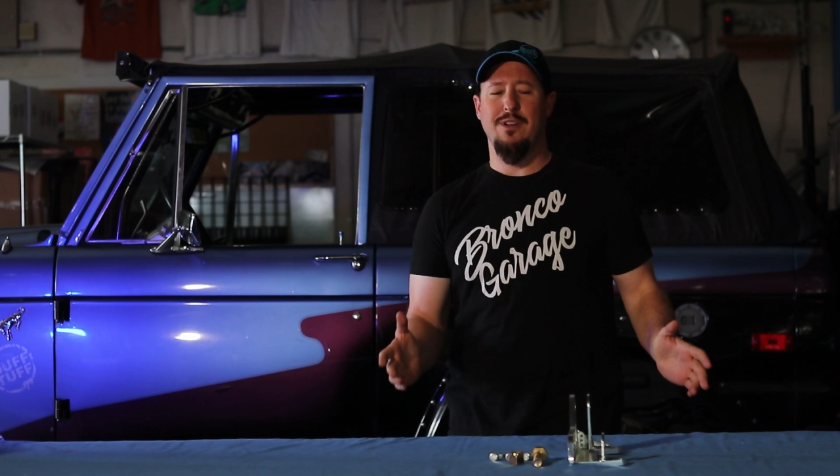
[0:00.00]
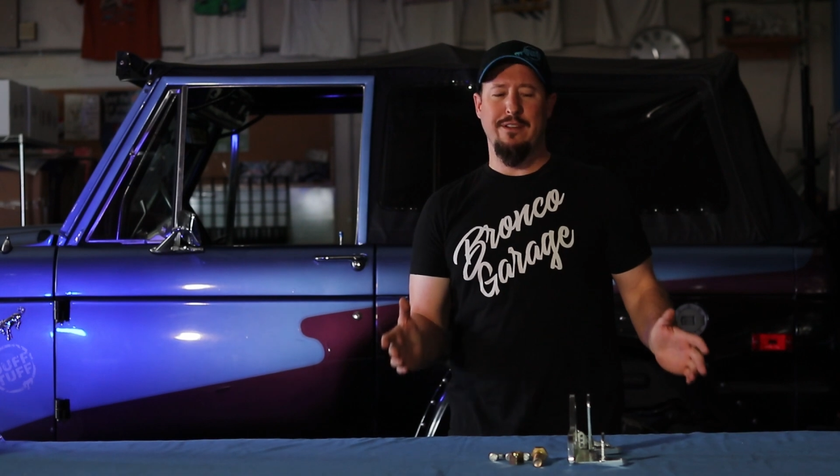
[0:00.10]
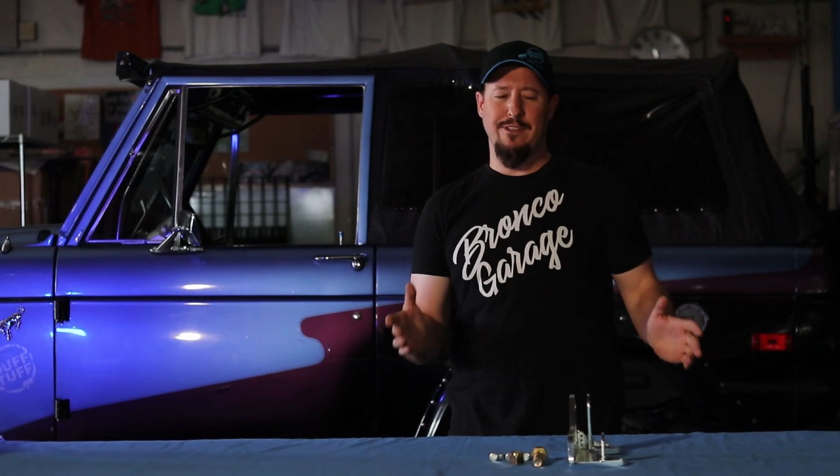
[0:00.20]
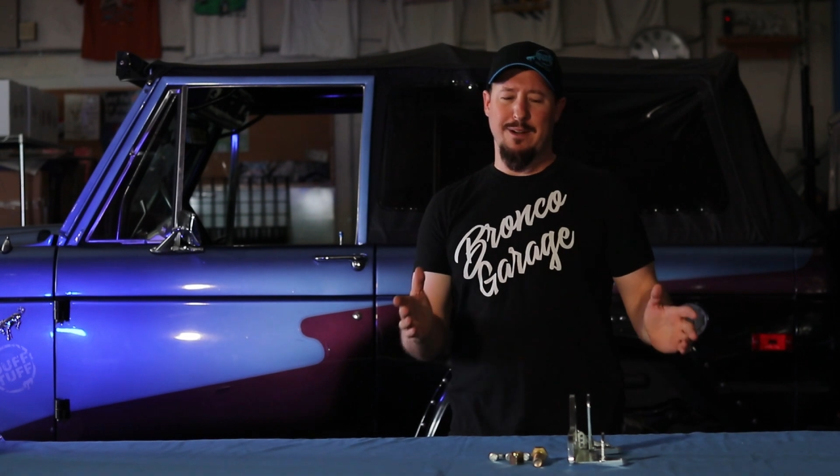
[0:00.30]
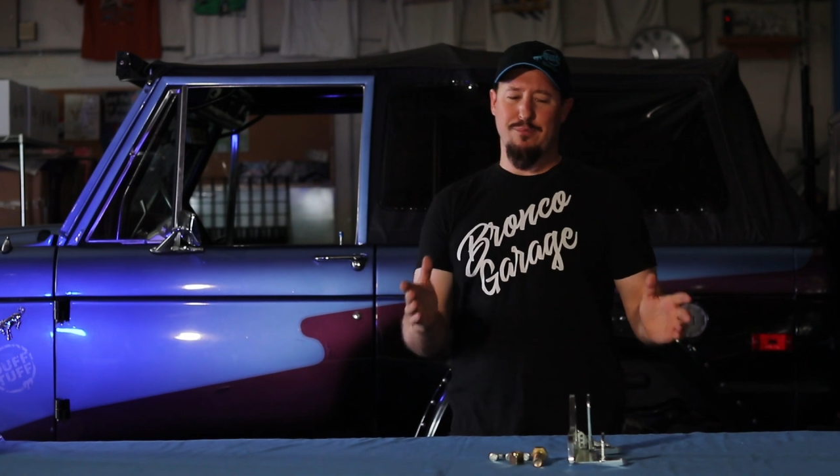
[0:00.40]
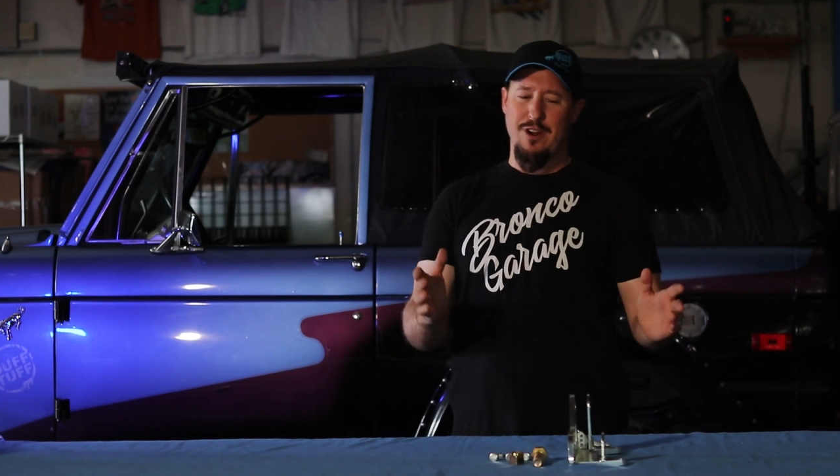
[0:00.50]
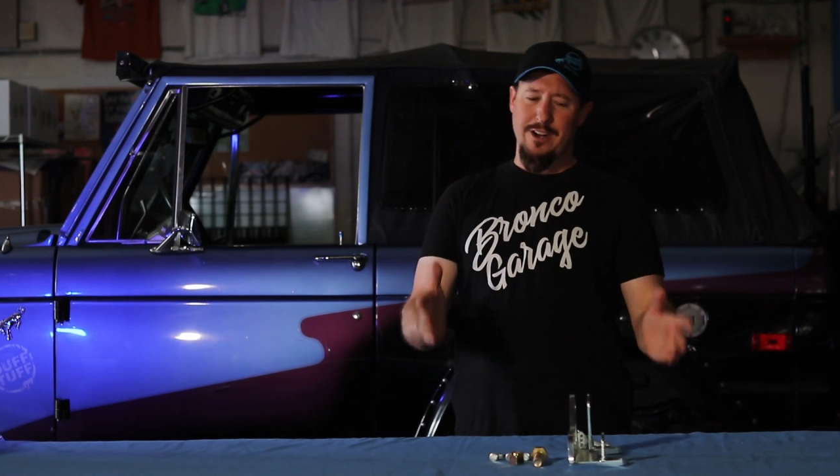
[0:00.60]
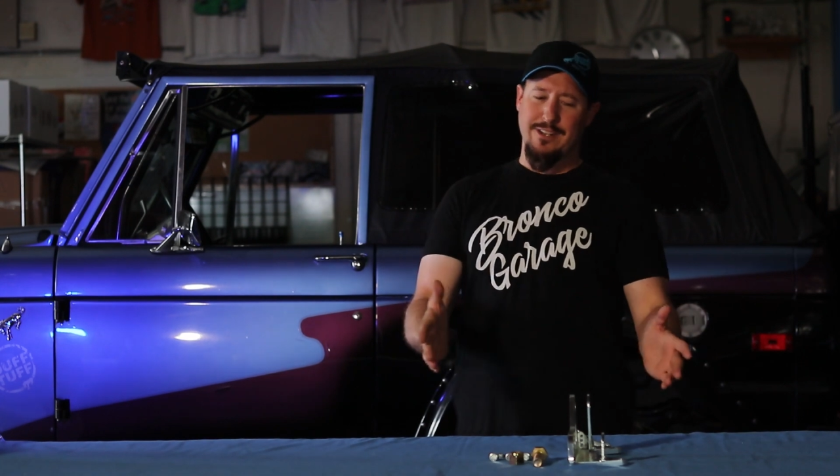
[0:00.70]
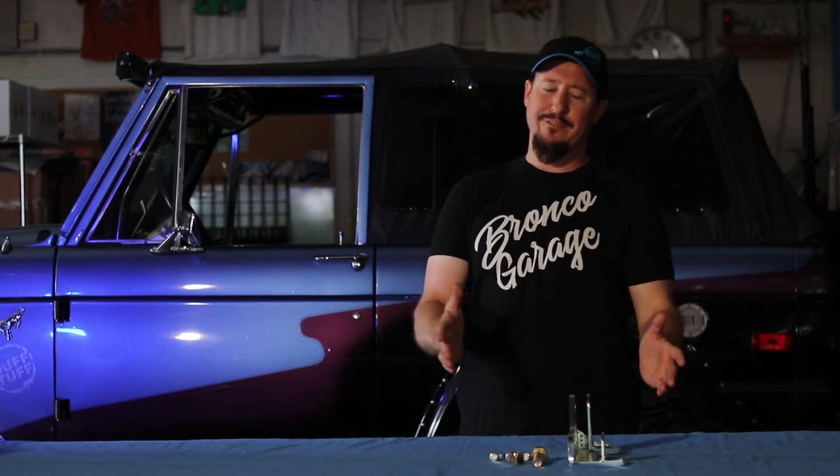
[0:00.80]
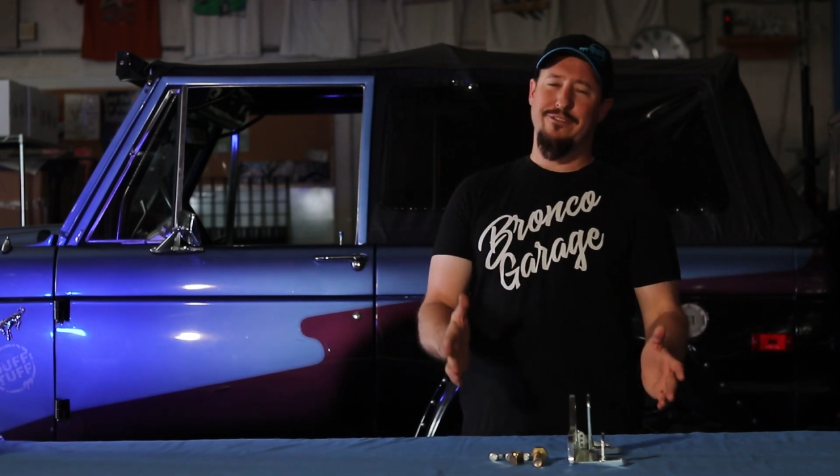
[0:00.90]
I've got a
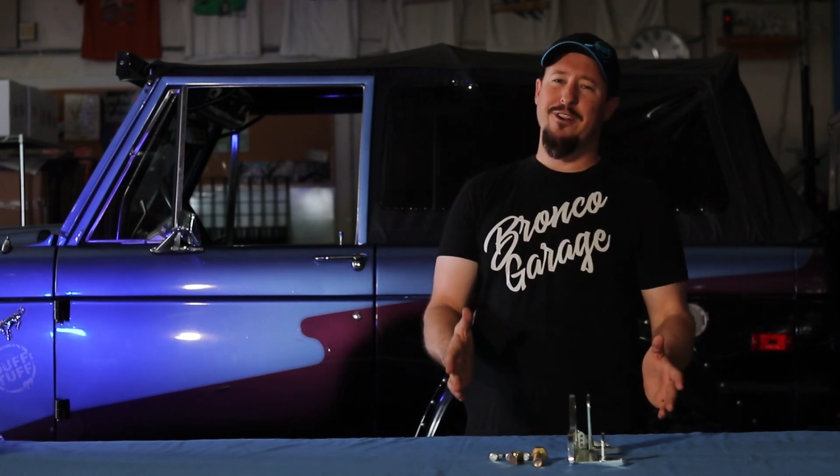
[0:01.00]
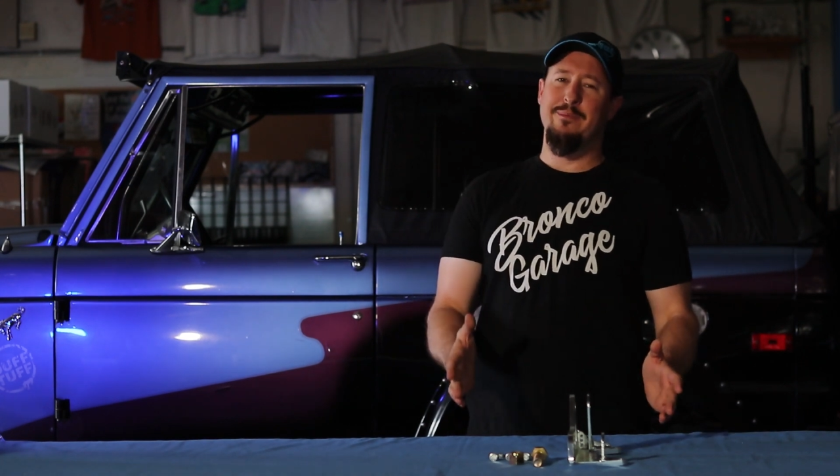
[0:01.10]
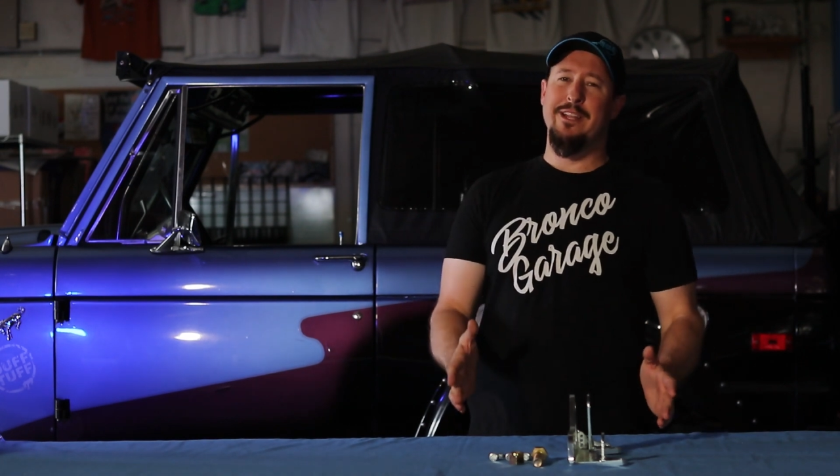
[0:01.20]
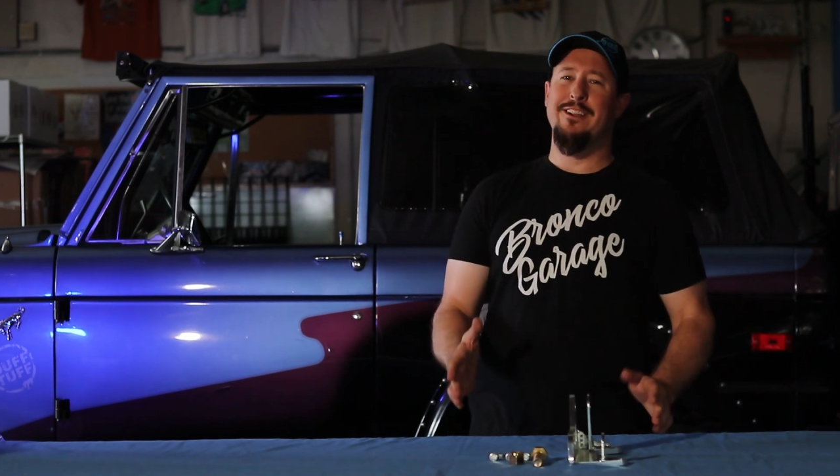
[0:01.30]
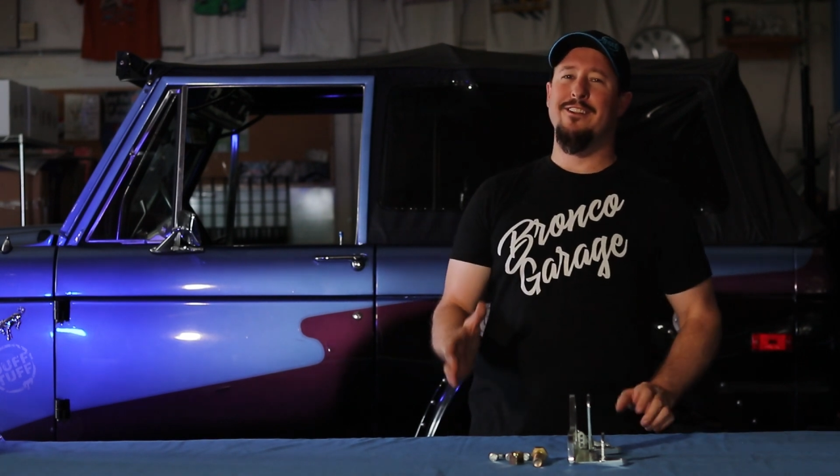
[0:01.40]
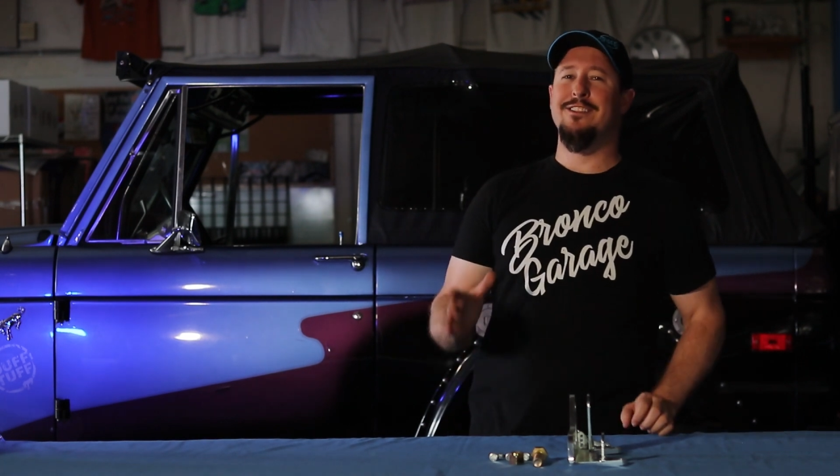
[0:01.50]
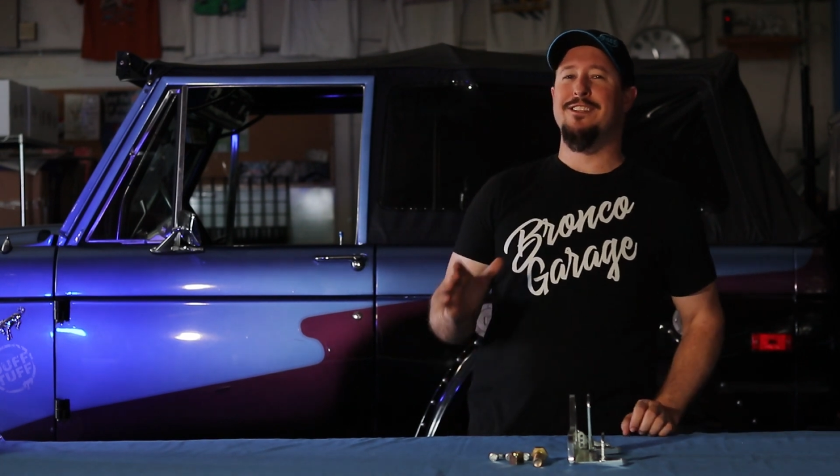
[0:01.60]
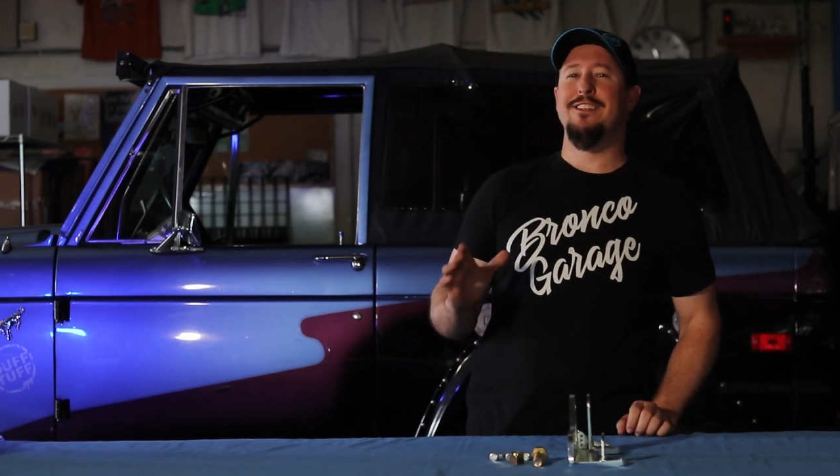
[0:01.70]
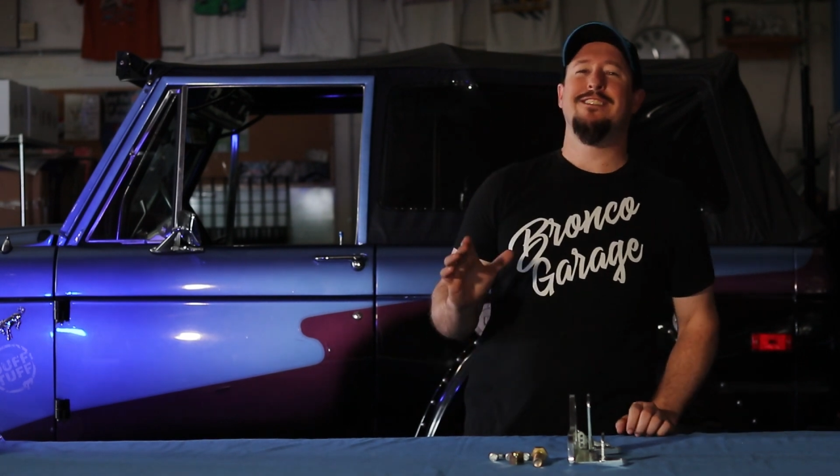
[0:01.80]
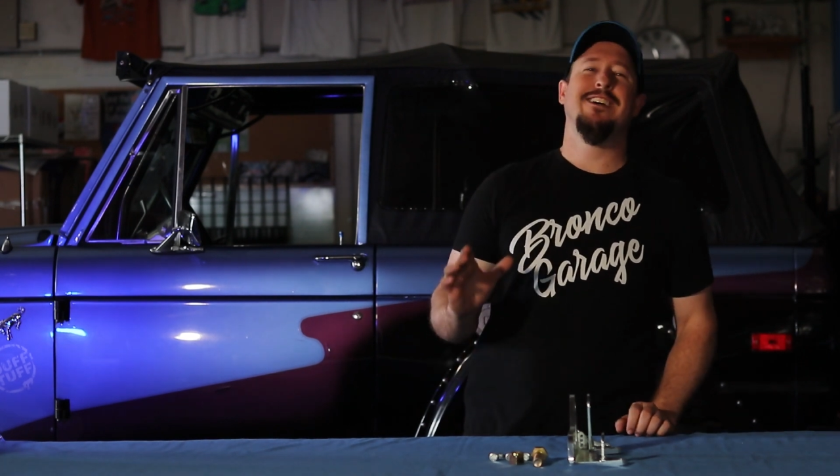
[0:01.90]
product in front of me here that's
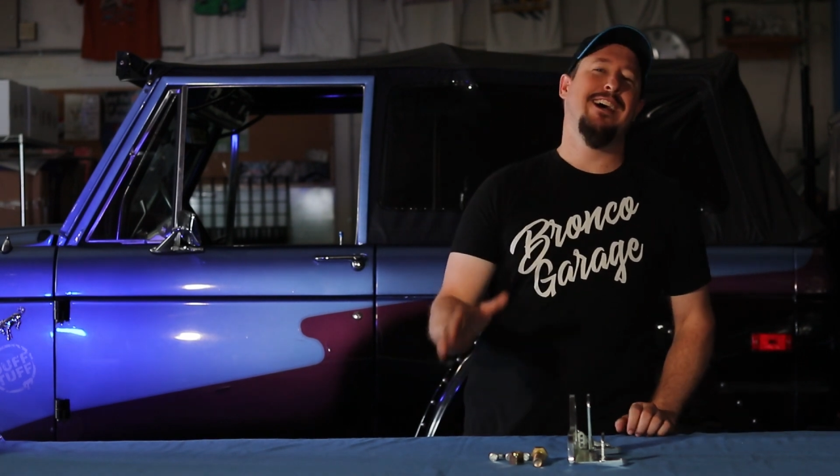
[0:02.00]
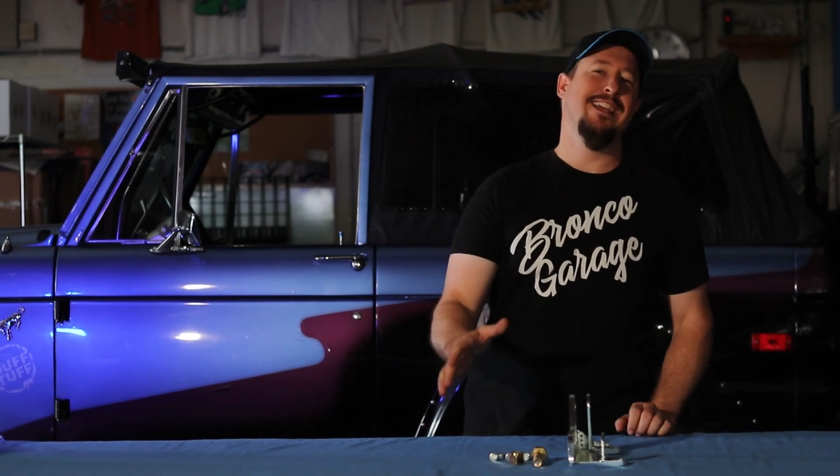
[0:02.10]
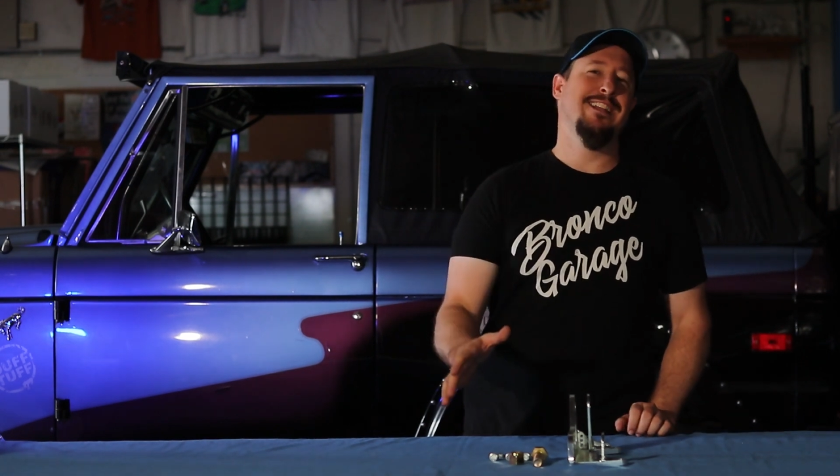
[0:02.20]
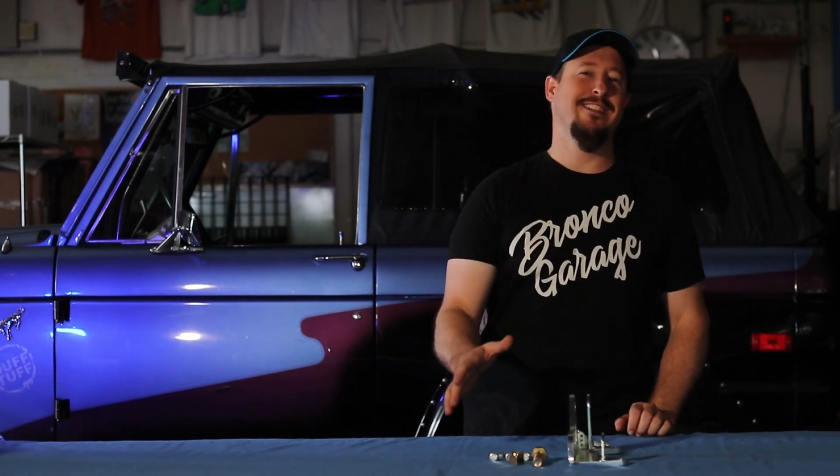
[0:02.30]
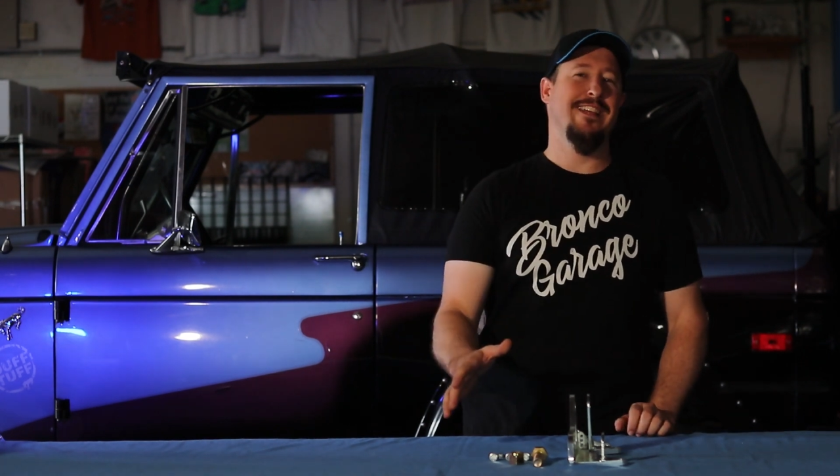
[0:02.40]
going to tie into